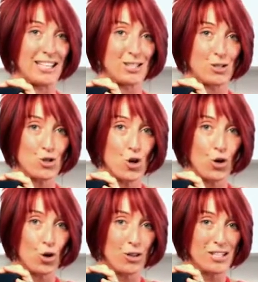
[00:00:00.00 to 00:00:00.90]
in. So turn
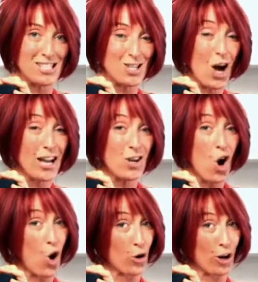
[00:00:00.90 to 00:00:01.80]
it on this side,
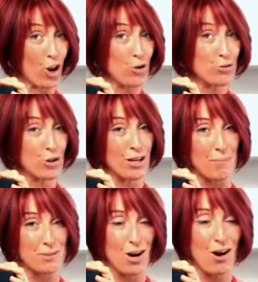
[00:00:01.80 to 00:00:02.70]
on low, turn it
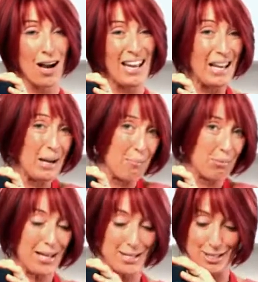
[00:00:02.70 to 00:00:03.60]
up to high,
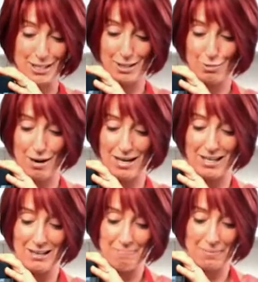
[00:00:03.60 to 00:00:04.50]
blend until it's
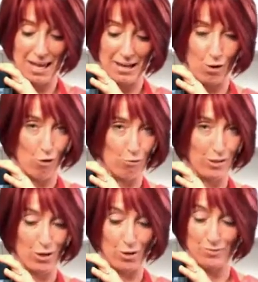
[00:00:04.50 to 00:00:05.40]
ready, and off we go.